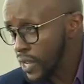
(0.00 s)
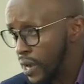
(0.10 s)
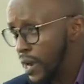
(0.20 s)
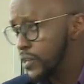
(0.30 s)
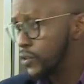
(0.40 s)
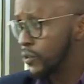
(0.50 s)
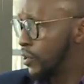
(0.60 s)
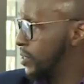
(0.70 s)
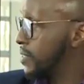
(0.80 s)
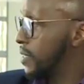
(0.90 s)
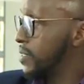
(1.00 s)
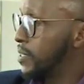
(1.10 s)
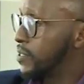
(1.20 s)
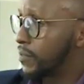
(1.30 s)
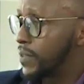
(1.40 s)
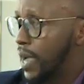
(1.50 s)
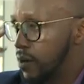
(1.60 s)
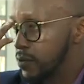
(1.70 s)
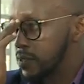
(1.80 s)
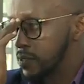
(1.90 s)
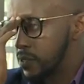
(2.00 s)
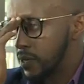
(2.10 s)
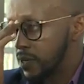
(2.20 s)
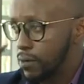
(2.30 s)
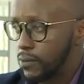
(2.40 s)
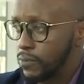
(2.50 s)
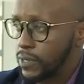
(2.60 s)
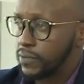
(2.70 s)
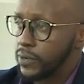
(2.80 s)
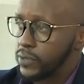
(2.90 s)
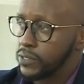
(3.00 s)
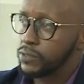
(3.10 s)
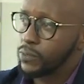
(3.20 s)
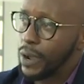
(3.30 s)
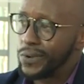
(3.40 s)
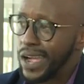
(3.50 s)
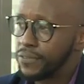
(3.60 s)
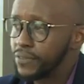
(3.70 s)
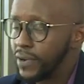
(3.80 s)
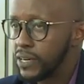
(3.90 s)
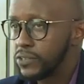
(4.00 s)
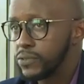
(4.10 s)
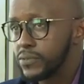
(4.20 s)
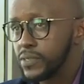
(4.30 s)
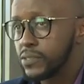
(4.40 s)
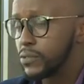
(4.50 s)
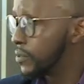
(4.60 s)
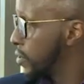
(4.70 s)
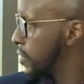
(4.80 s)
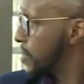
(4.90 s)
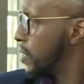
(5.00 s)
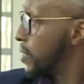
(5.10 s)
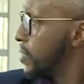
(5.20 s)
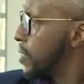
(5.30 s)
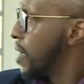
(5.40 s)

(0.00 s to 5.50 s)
you'll notice that each of the houses, one of the reasons why we have flat roofs is you'll notice there's